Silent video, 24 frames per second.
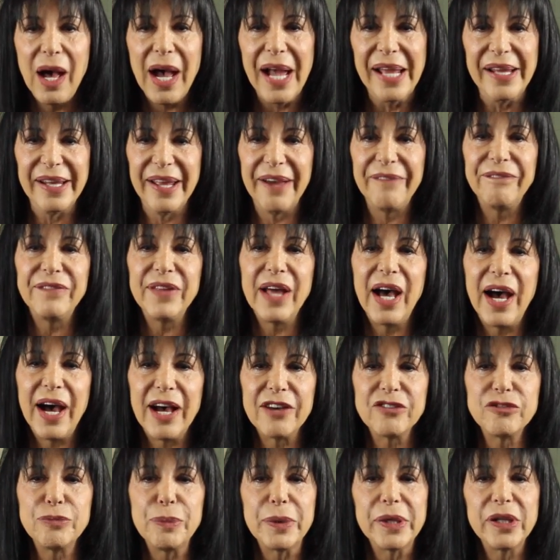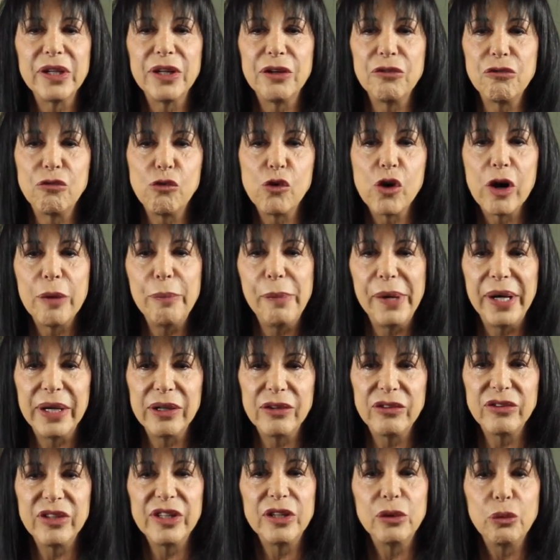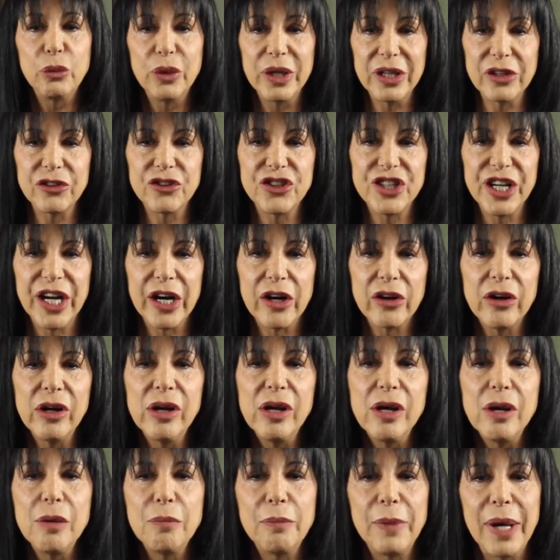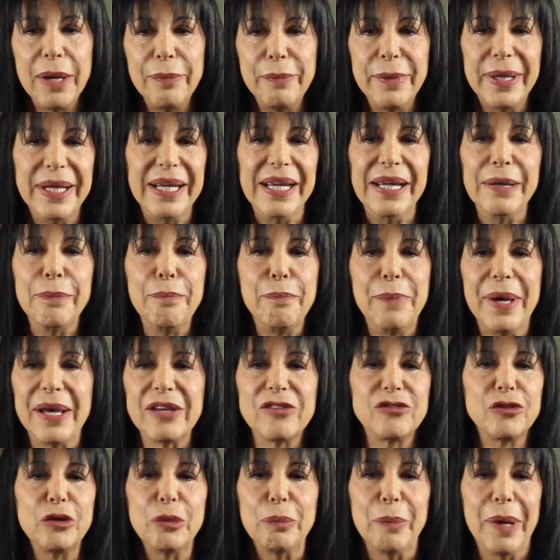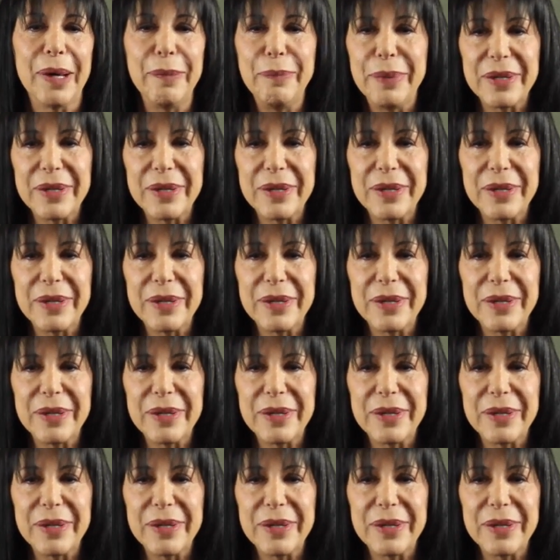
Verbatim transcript: I left the hospital in four months in a wheelchair, my money embezzled by